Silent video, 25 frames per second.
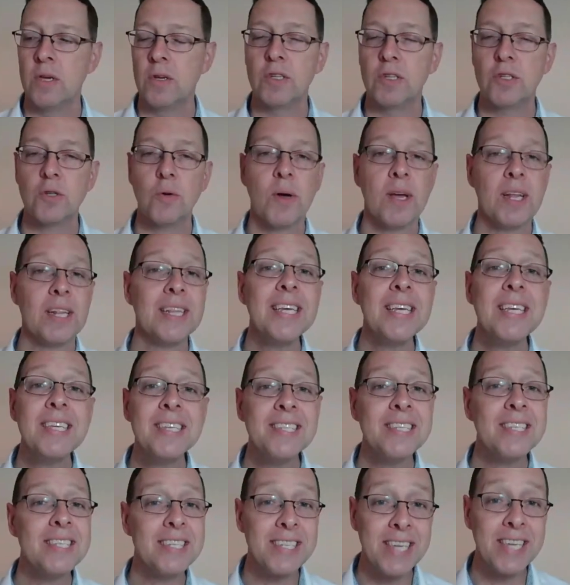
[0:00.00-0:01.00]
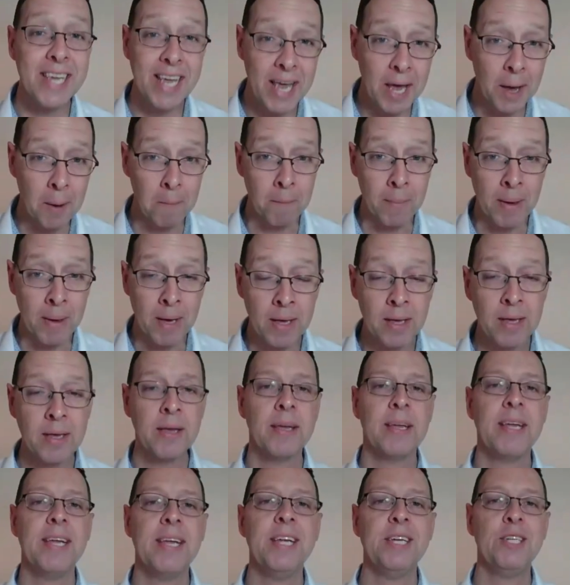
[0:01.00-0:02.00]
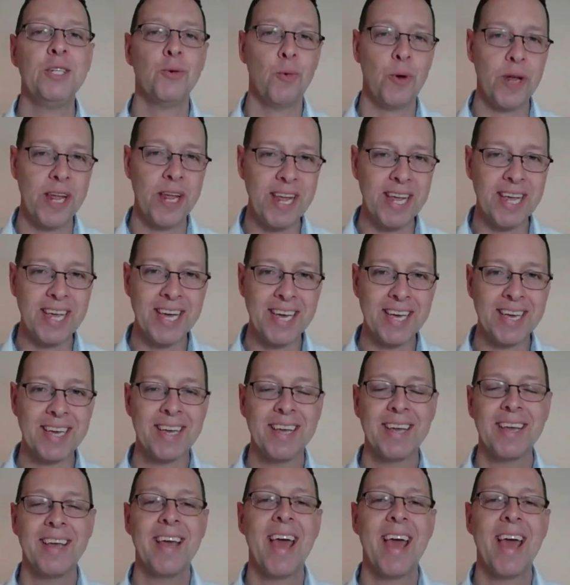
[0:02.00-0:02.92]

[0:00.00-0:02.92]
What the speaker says: So at least skim each week